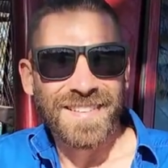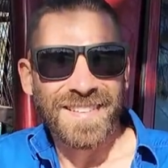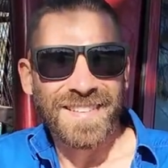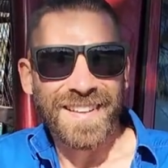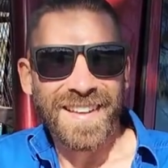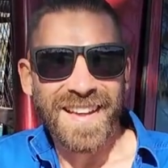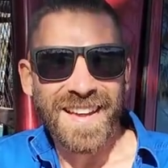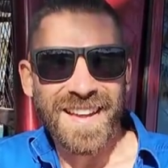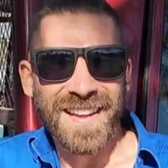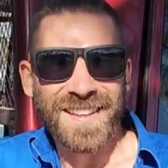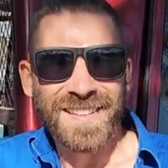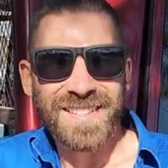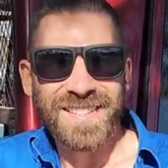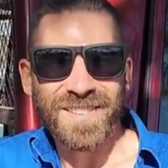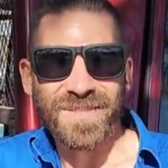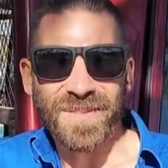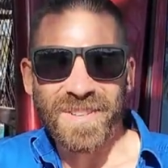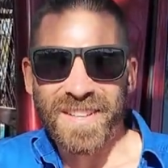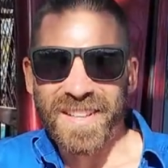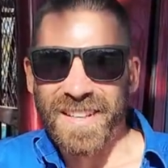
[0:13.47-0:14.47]
Yeah, it's
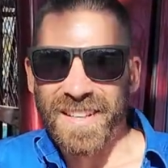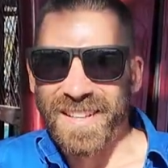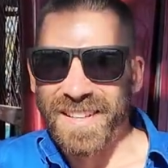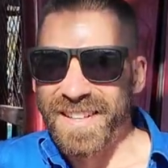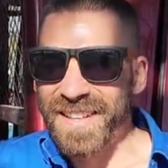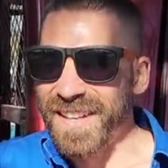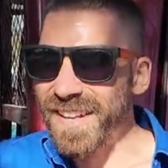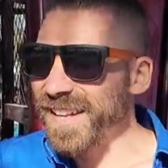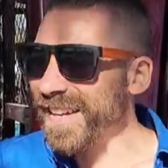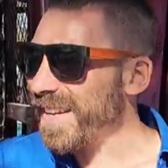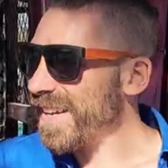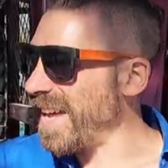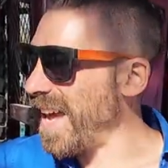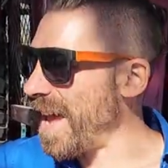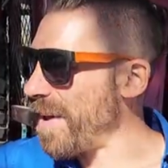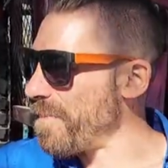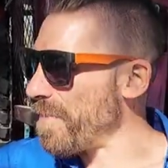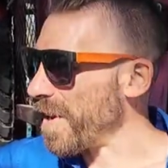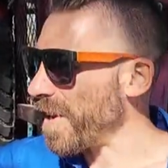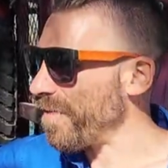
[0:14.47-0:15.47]
not really
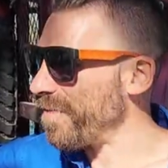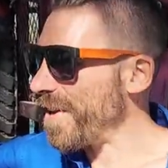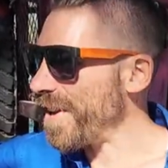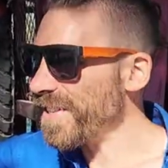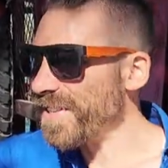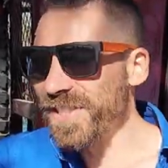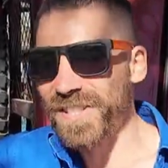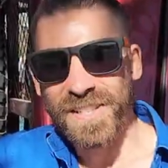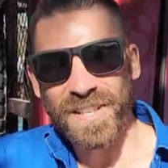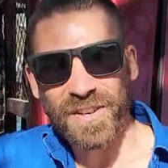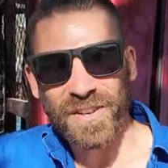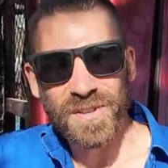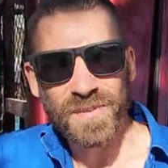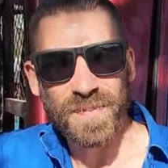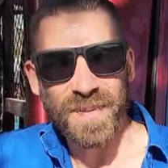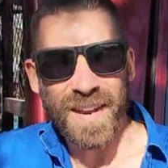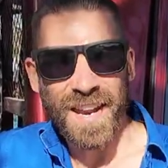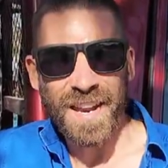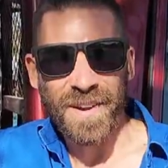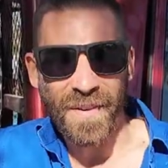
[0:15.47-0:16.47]
camping adventure series,
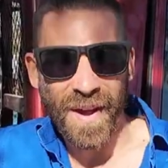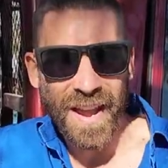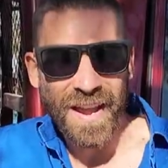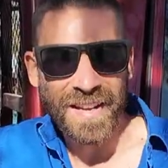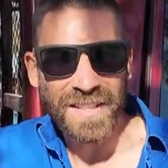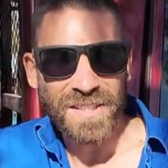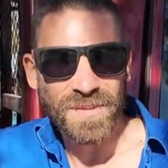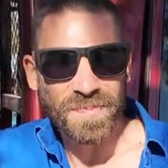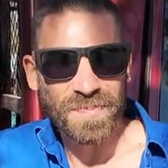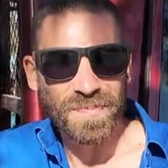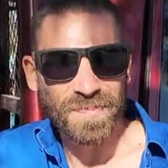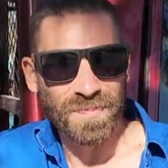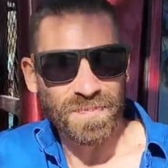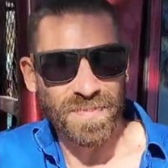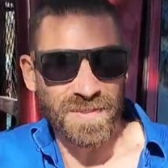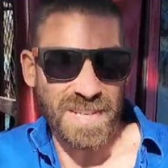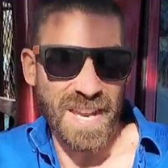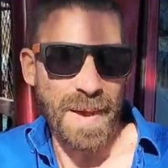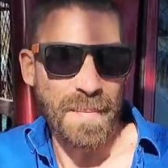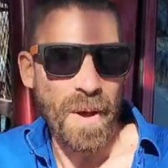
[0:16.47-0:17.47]
but anyway, it's
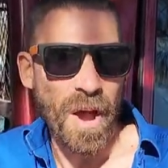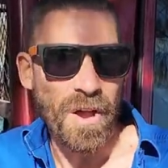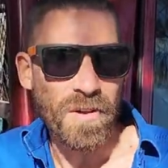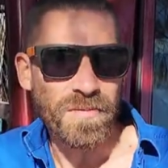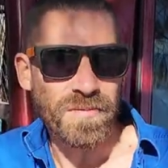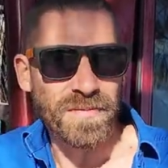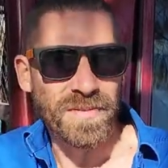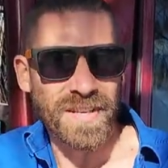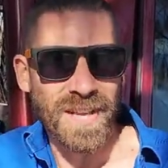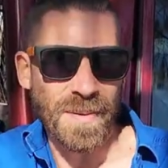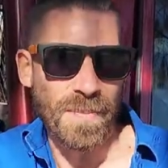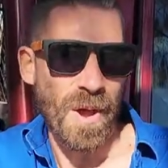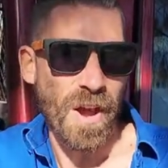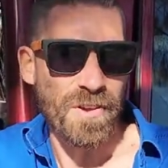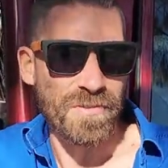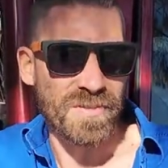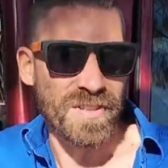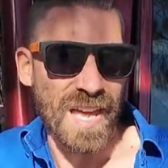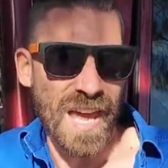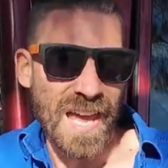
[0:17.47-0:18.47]
demo,
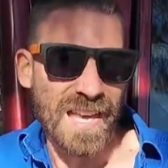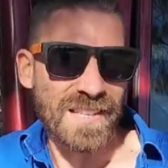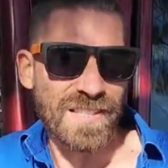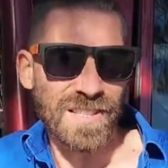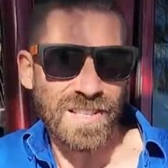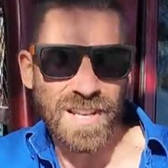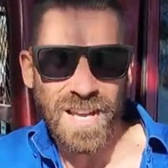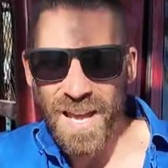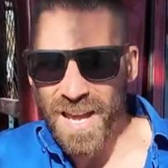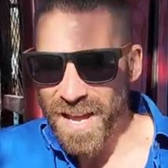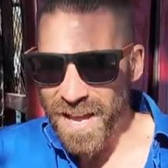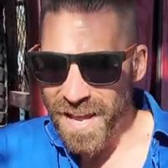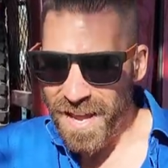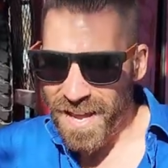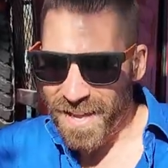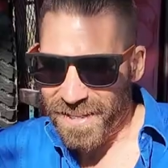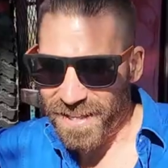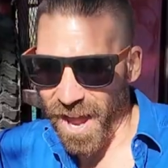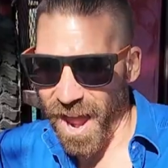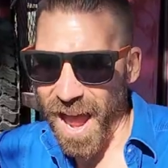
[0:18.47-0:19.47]
test.
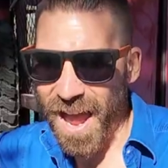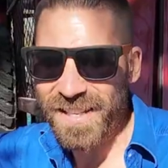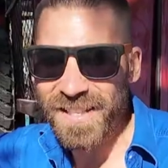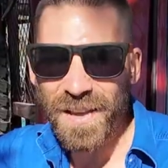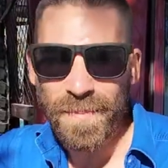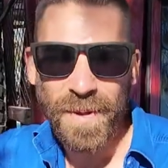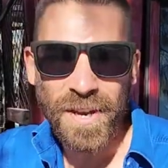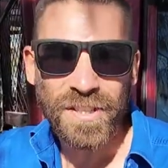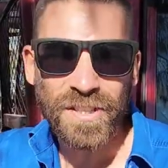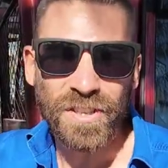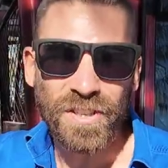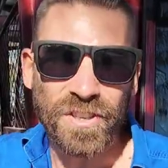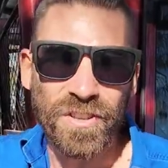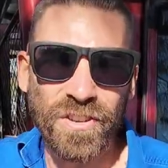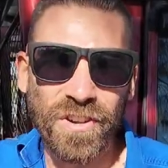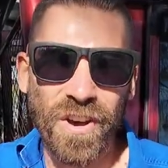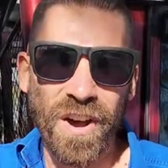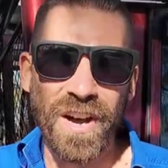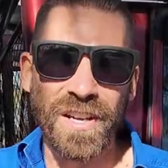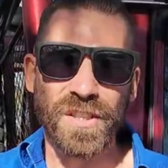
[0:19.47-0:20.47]
So as I mentioned to
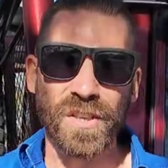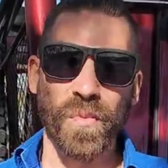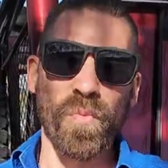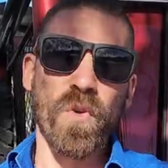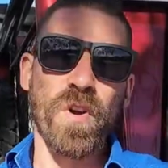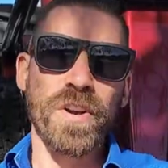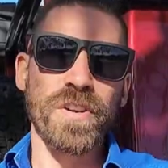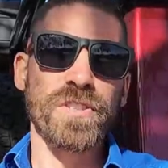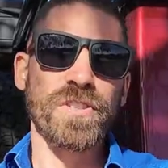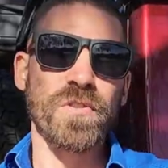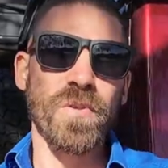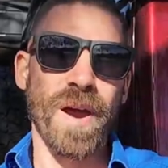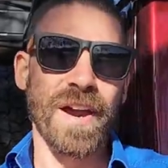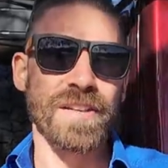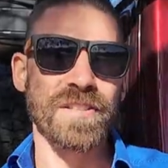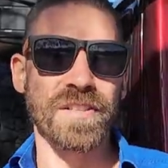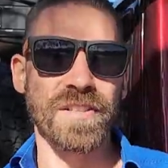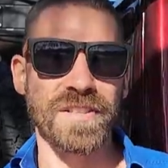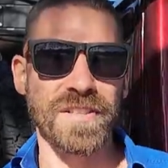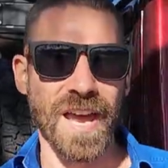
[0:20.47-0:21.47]
you guys, I wanted to
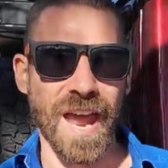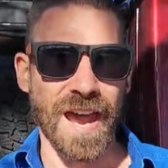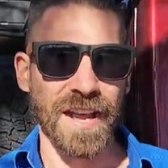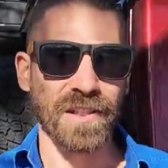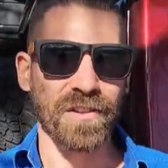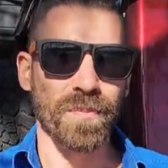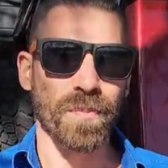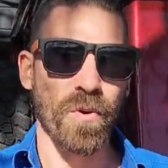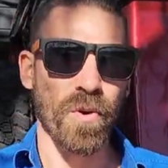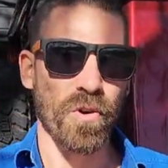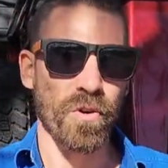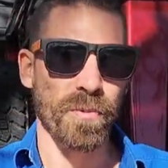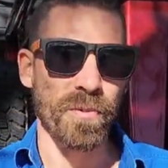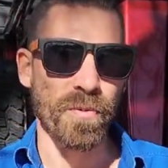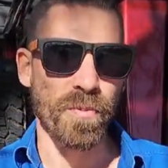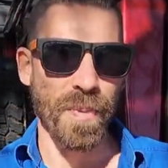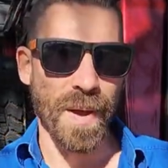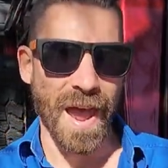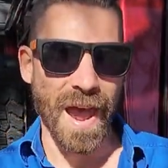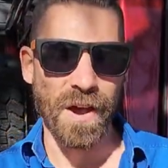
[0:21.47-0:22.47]
actually take the
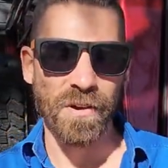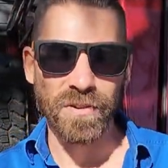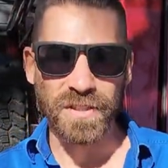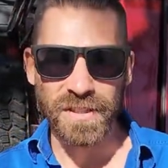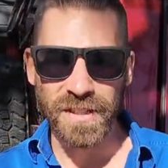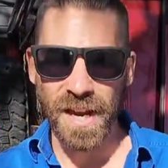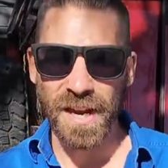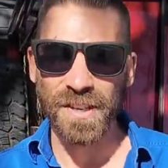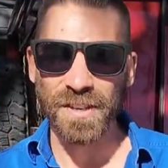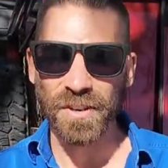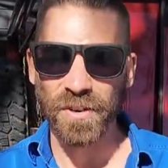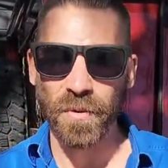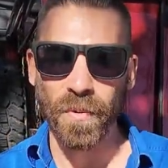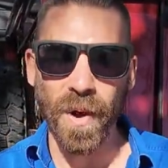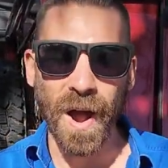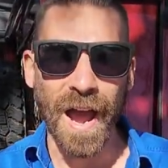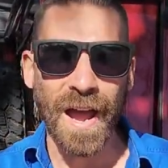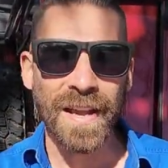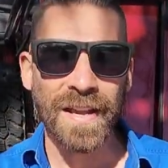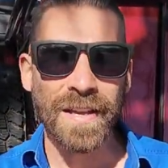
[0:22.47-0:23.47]
portable power station
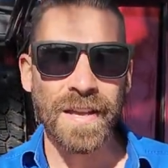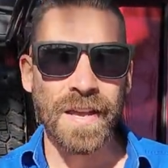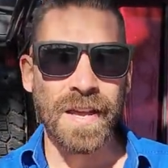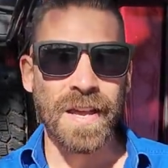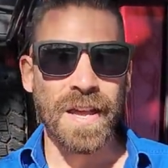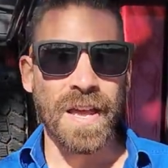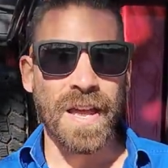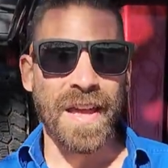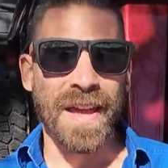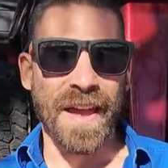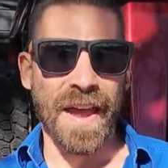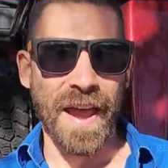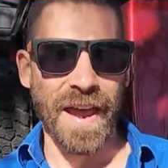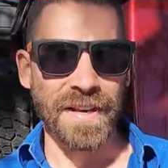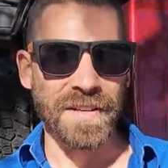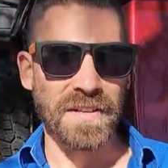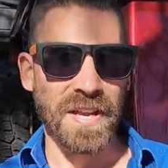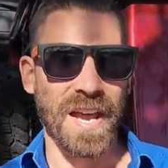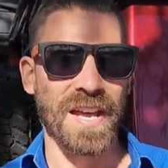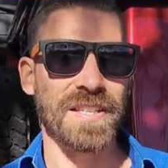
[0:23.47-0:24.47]
away
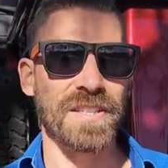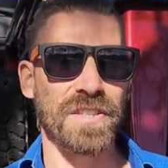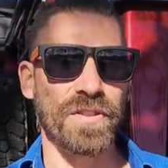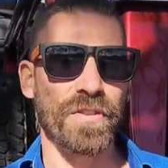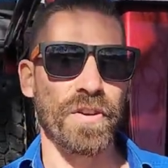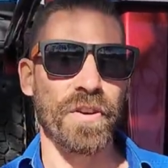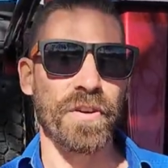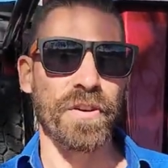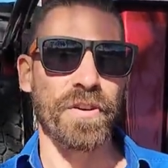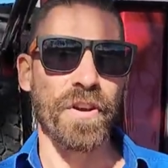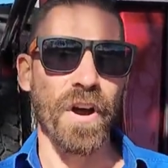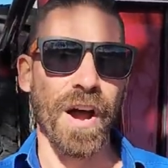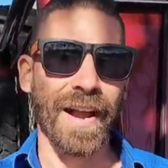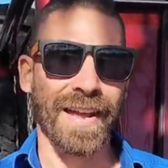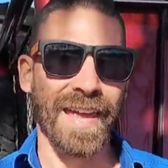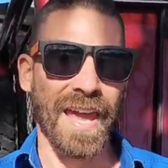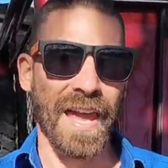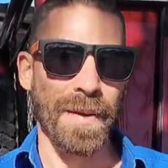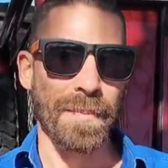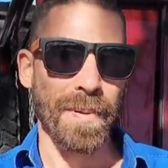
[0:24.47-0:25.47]
and test it on a night
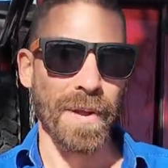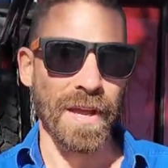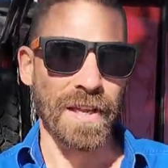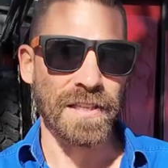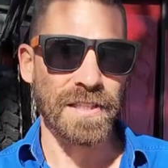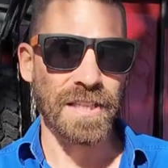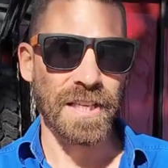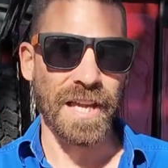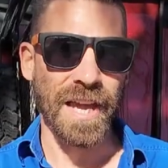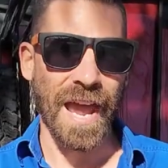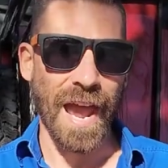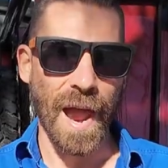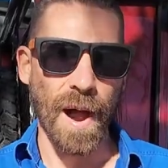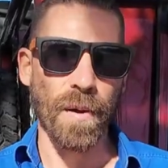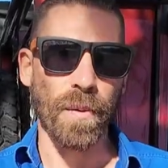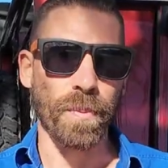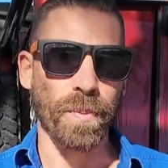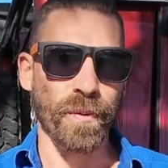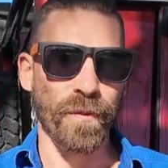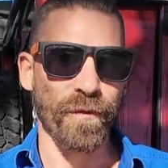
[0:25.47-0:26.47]
camping and see
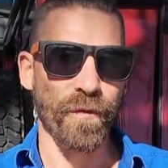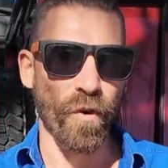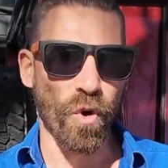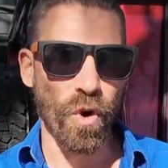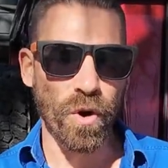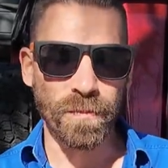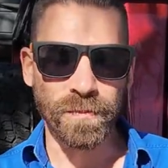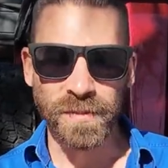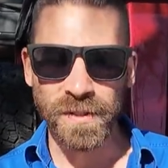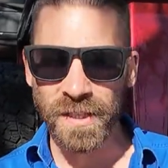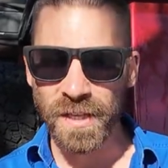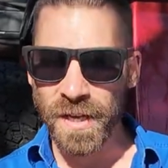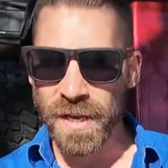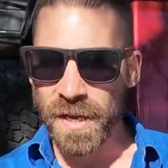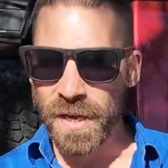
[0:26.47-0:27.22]
how it performs